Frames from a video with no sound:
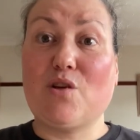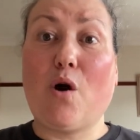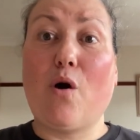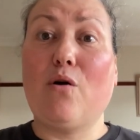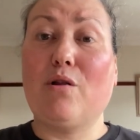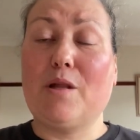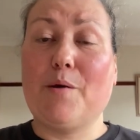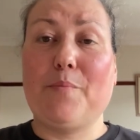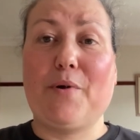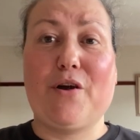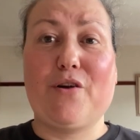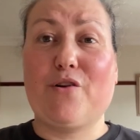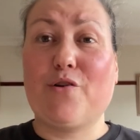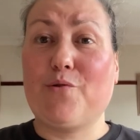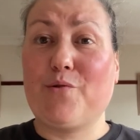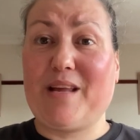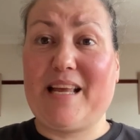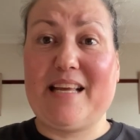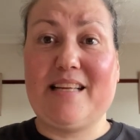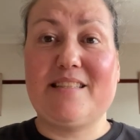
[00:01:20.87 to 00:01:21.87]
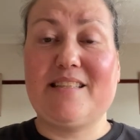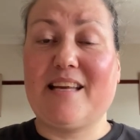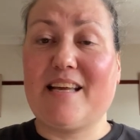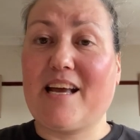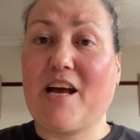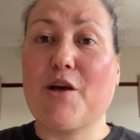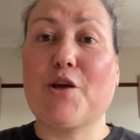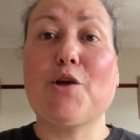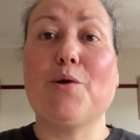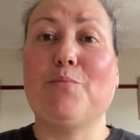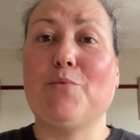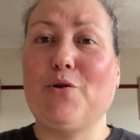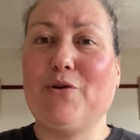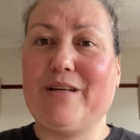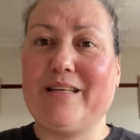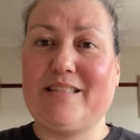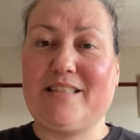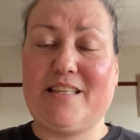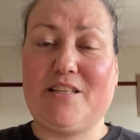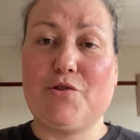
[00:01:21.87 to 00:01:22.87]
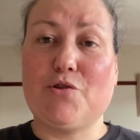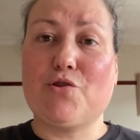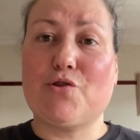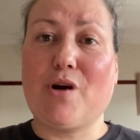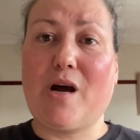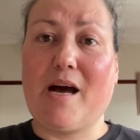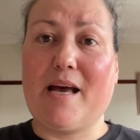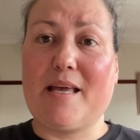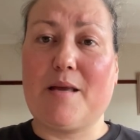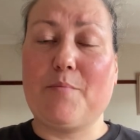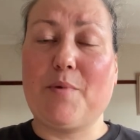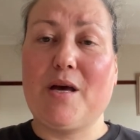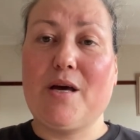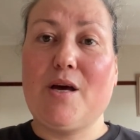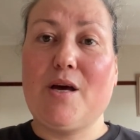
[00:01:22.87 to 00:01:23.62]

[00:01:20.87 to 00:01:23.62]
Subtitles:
all about creating a community tribe